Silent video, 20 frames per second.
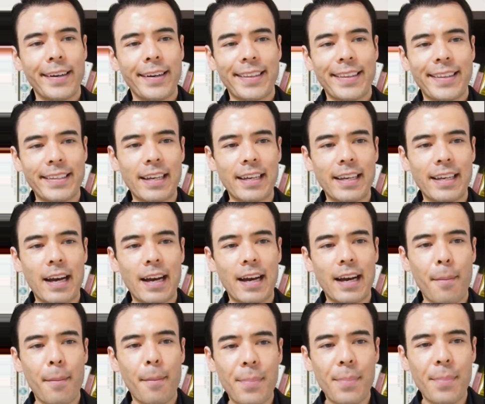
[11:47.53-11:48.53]

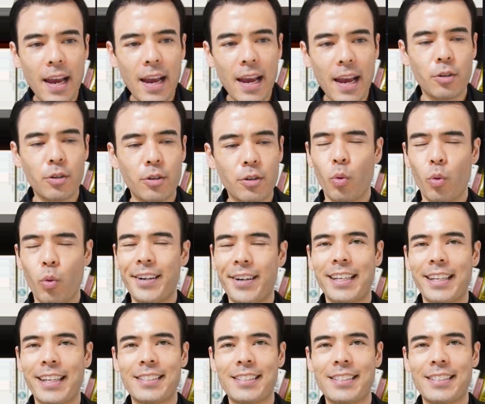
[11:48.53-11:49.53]
the band, or where,
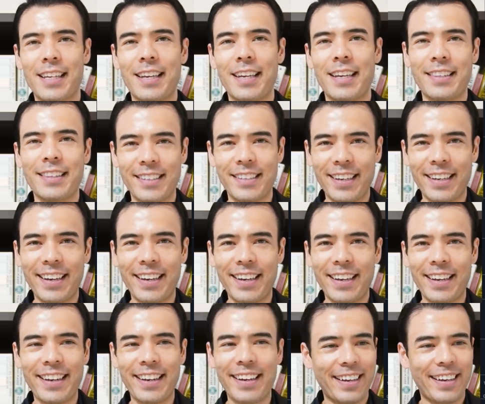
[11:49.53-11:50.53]
let's say,
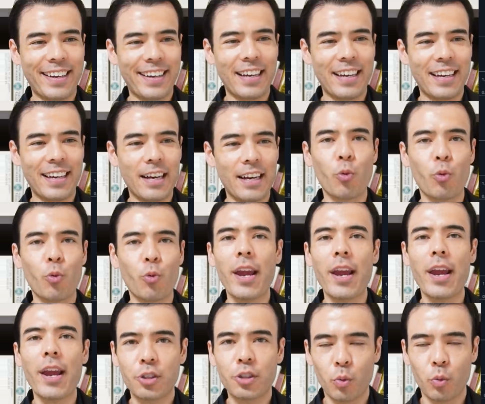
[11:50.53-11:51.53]
the
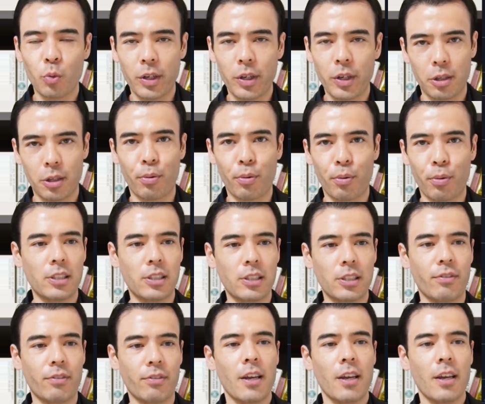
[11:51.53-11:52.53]
range in which the price of
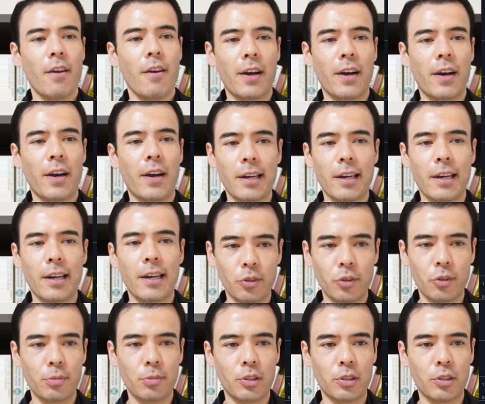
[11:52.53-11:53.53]
the financial
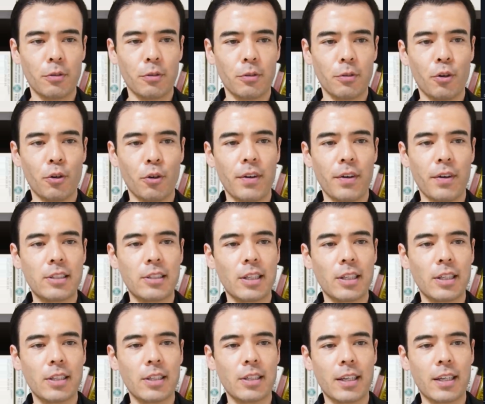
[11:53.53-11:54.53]
instruments should move. And
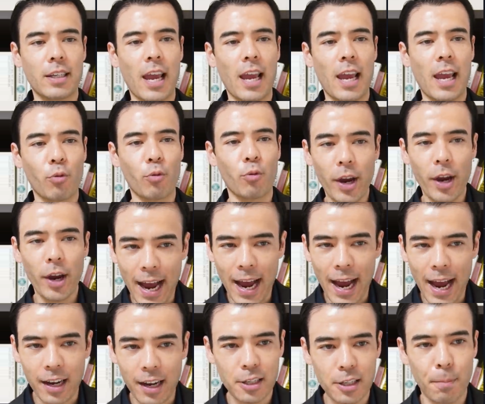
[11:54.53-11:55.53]
since it came right
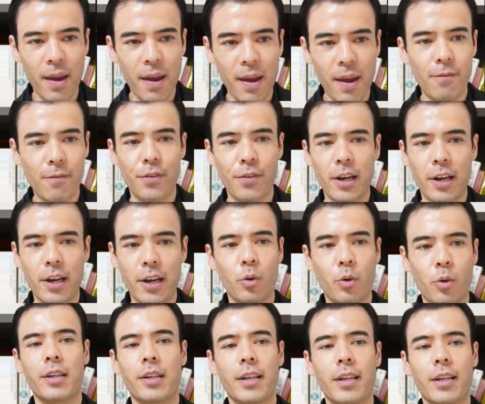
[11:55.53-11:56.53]
out of this band very
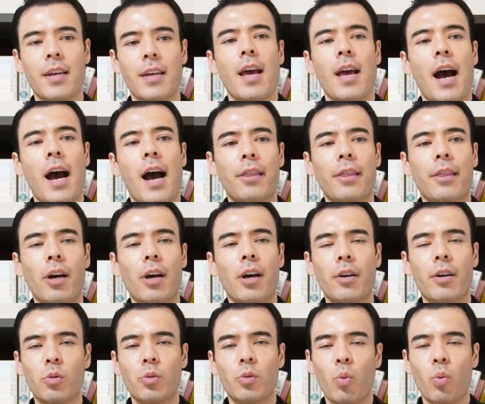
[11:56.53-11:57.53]
quickly, I thought
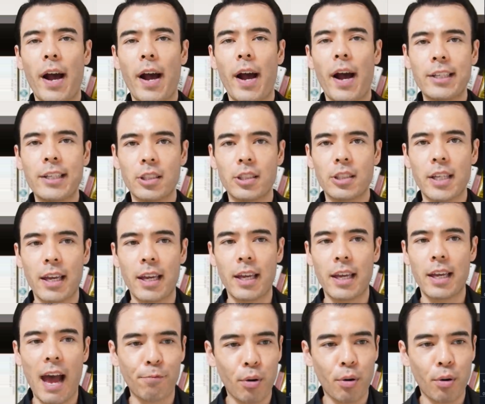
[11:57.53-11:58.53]
it was wise to take
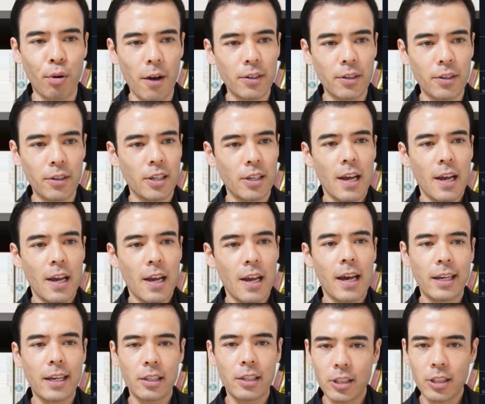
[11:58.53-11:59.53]
half profits. And
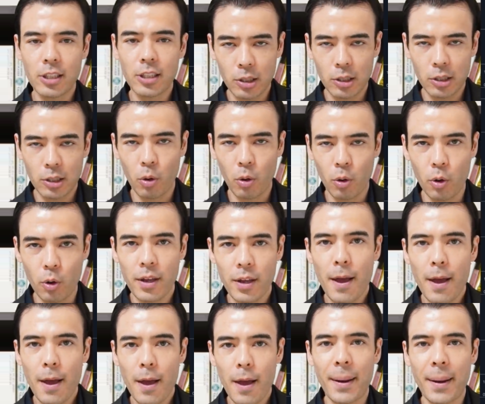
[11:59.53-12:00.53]
I continue to hold
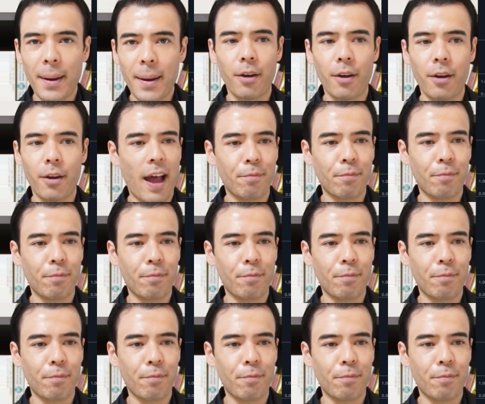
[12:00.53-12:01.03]
my other half